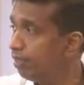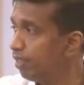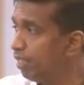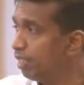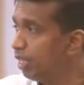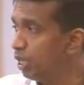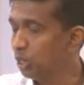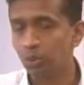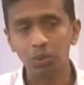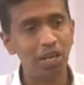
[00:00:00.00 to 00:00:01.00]
Right?
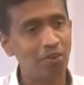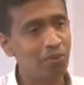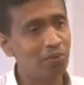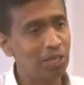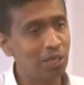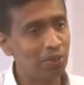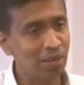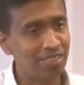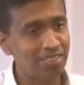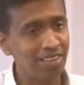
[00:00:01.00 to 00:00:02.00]
So therefore we need to
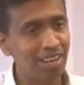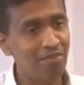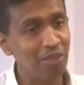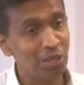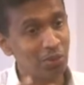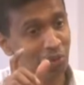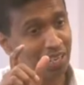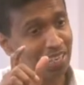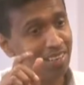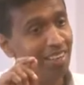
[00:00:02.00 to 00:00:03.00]
understand, we need to
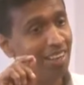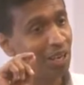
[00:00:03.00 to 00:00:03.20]
read